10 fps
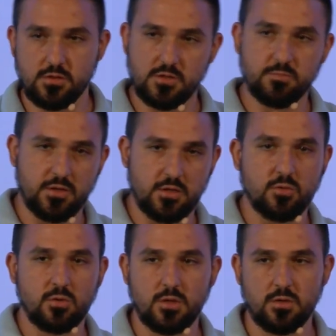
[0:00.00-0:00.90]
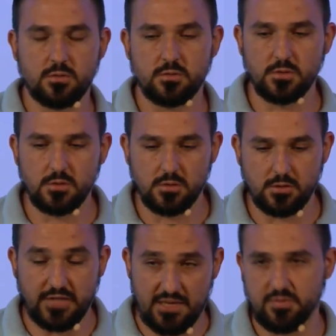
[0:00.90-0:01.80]
this particular
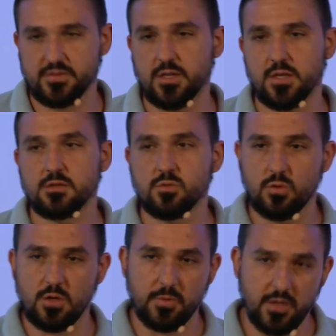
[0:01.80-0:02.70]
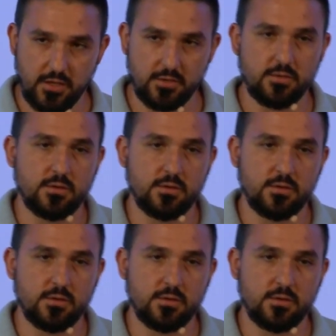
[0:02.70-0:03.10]
type of states to upgrade